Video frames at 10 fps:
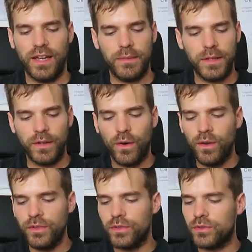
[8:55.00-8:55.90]
I mean,
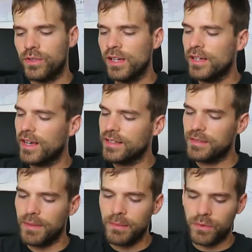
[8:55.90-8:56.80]
also really
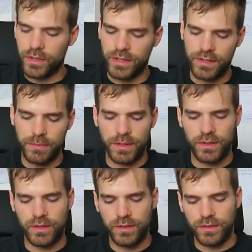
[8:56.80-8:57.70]
nice memories,
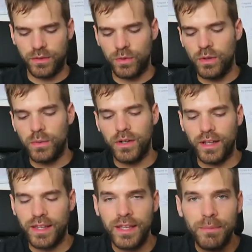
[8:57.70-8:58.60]
but do I want
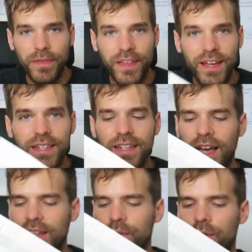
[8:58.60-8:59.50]
to keep that?
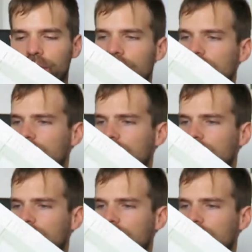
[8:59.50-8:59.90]
I don't think